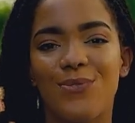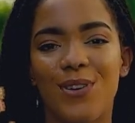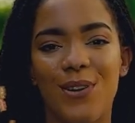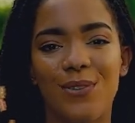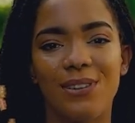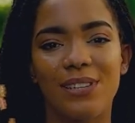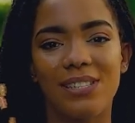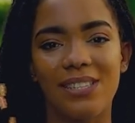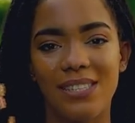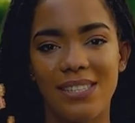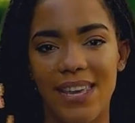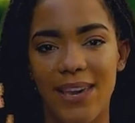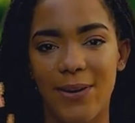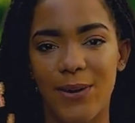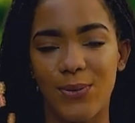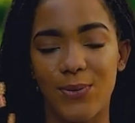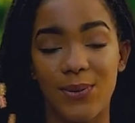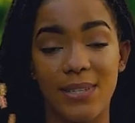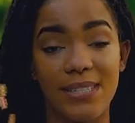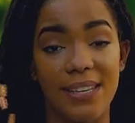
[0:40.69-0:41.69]
raring to take
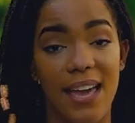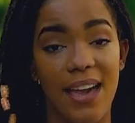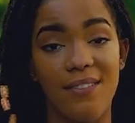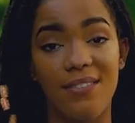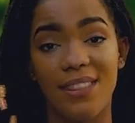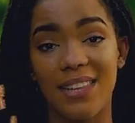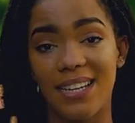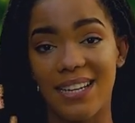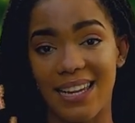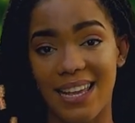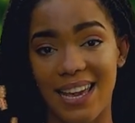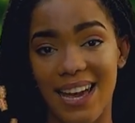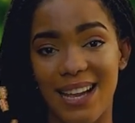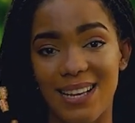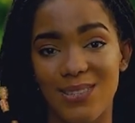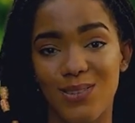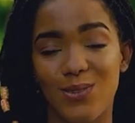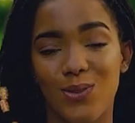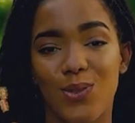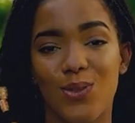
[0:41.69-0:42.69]
on whatever the day
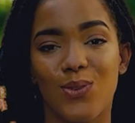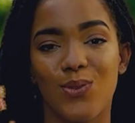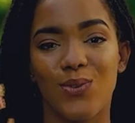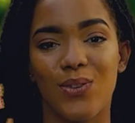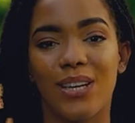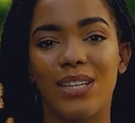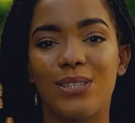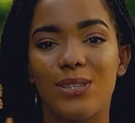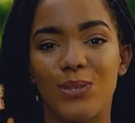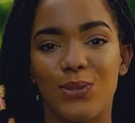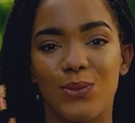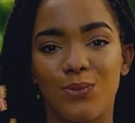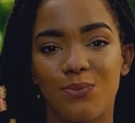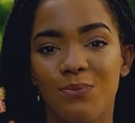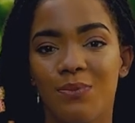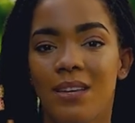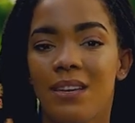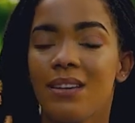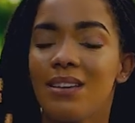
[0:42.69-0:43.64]
has to throw at you.